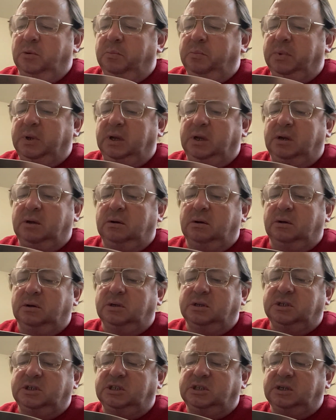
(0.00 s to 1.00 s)

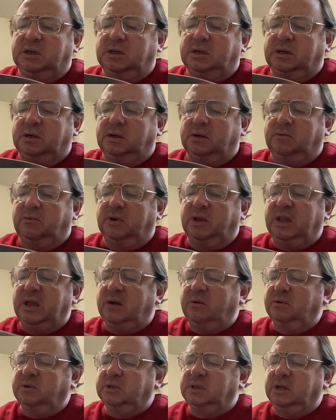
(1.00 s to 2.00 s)
Because when I
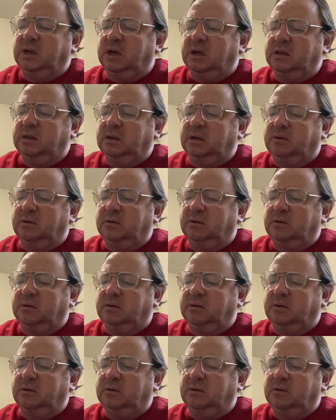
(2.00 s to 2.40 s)
was young,